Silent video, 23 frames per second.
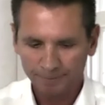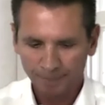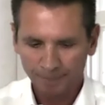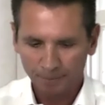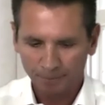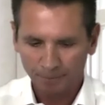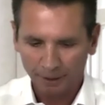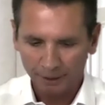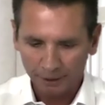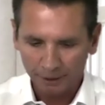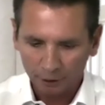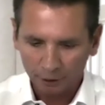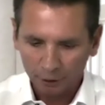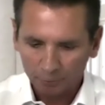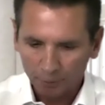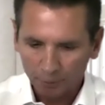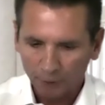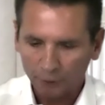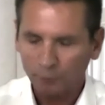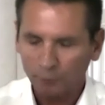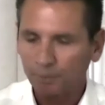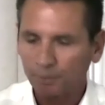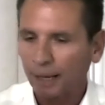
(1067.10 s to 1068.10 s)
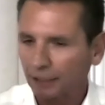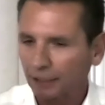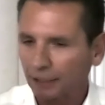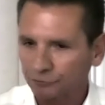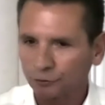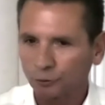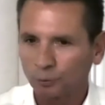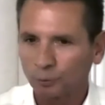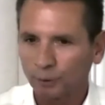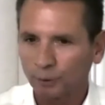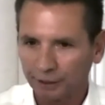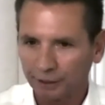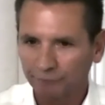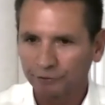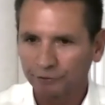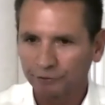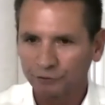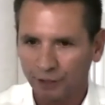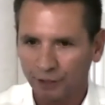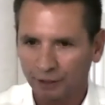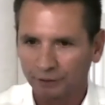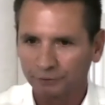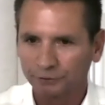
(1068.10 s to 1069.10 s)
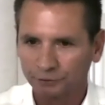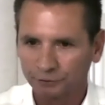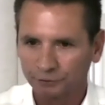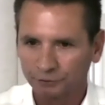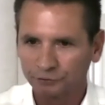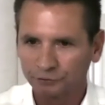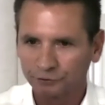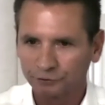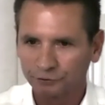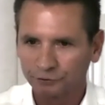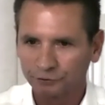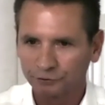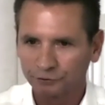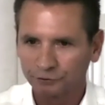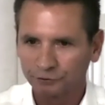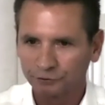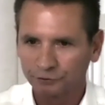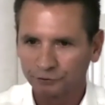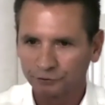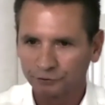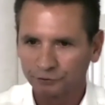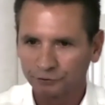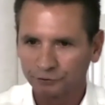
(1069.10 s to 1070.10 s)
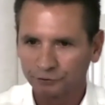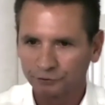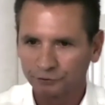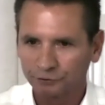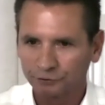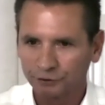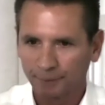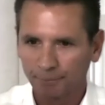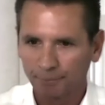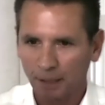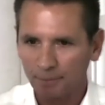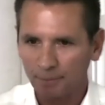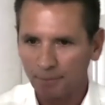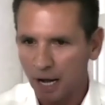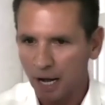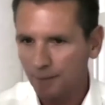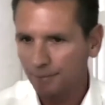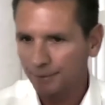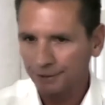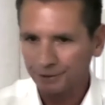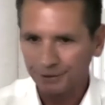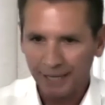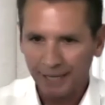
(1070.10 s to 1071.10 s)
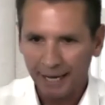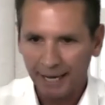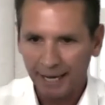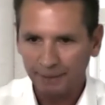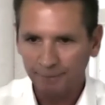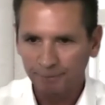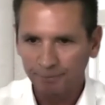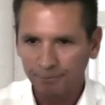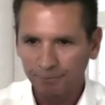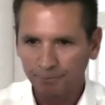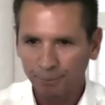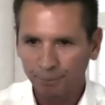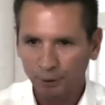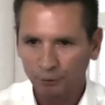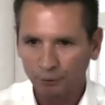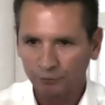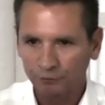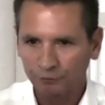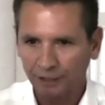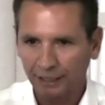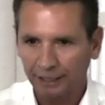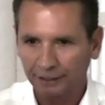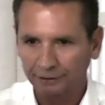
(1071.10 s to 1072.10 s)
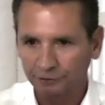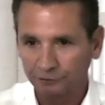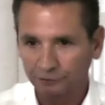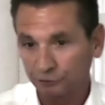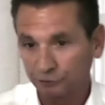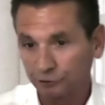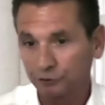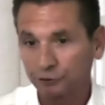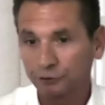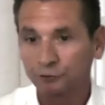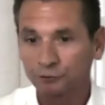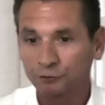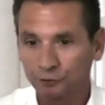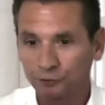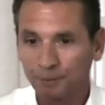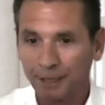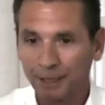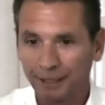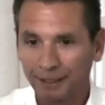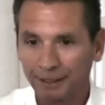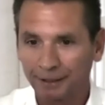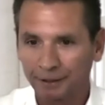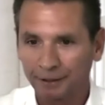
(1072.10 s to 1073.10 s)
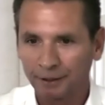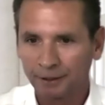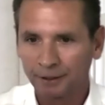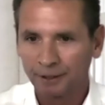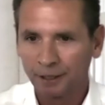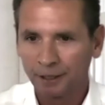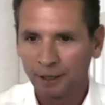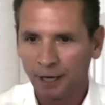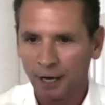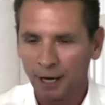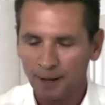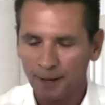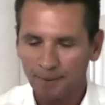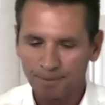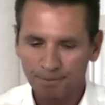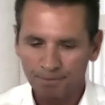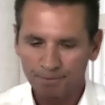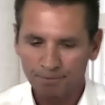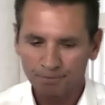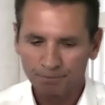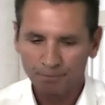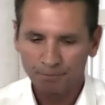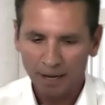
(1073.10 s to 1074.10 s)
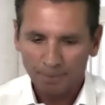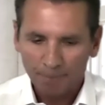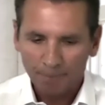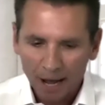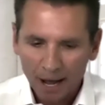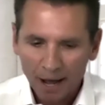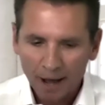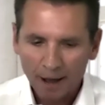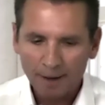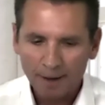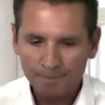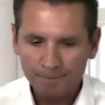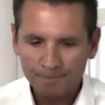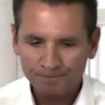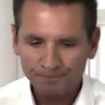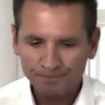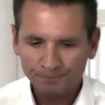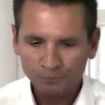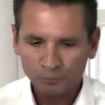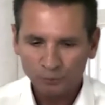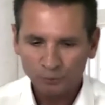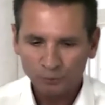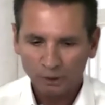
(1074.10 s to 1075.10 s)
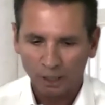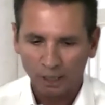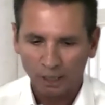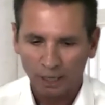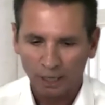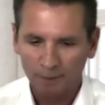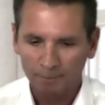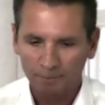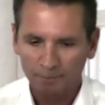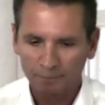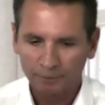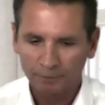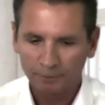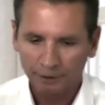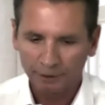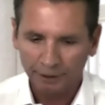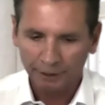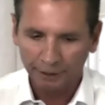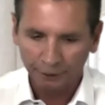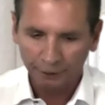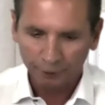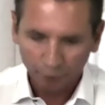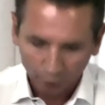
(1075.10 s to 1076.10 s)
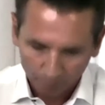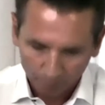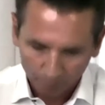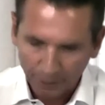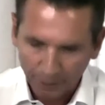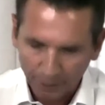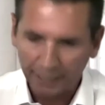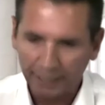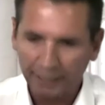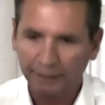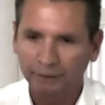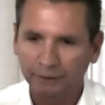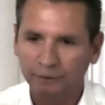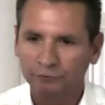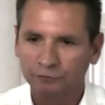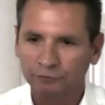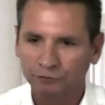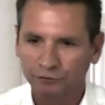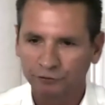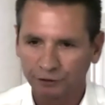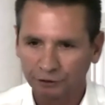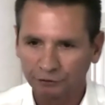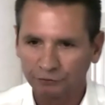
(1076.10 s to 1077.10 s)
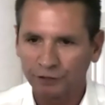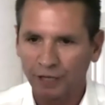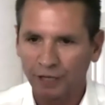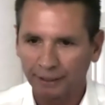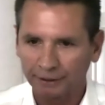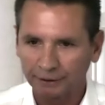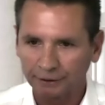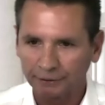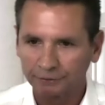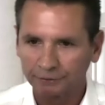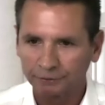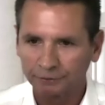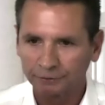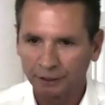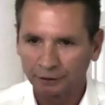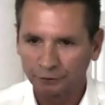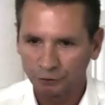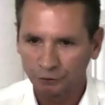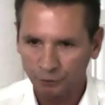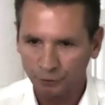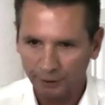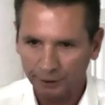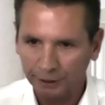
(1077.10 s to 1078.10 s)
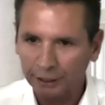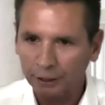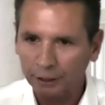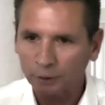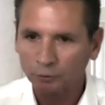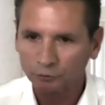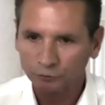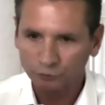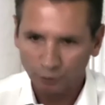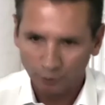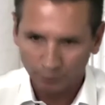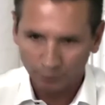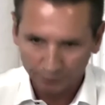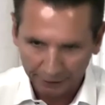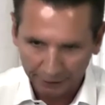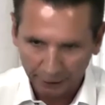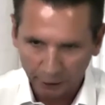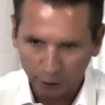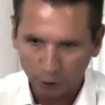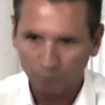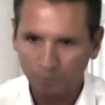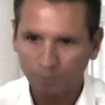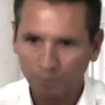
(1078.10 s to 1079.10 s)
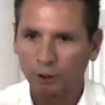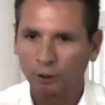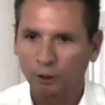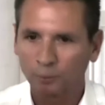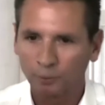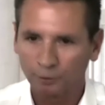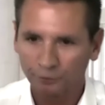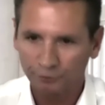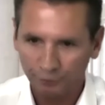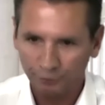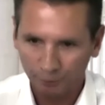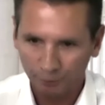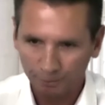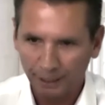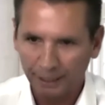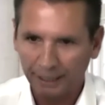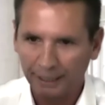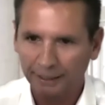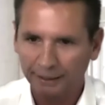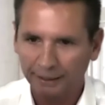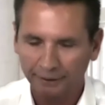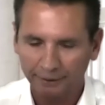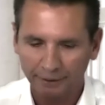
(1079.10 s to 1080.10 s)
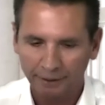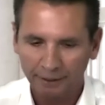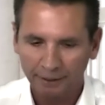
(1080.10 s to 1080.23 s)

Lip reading: my younger brother passed away of a childhood disease. And my mom and dad both had decisions to make. My mom, in her pain, she decided that drinking was going to help her with her pain.